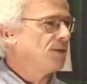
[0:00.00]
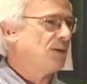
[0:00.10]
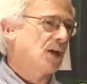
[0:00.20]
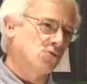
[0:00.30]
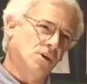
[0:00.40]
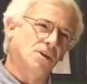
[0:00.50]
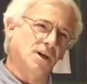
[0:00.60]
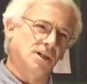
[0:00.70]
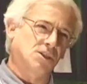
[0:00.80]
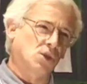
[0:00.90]
that I
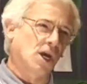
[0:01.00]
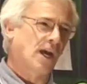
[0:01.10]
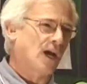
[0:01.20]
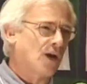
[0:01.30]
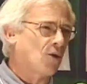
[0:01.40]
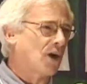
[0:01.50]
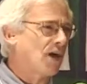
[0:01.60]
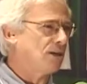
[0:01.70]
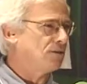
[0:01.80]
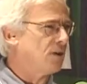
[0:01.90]
realized how
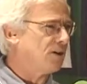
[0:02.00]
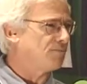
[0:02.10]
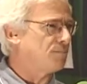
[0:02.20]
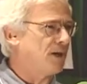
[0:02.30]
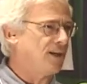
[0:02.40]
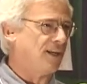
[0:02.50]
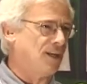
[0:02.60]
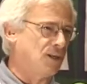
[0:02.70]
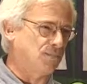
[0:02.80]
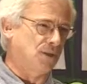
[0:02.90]
I love my
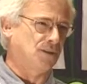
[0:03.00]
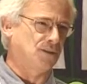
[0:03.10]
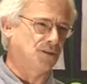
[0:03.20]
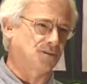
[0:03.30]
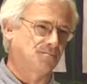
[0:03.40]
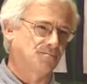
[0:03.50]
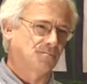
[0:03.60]
enemies.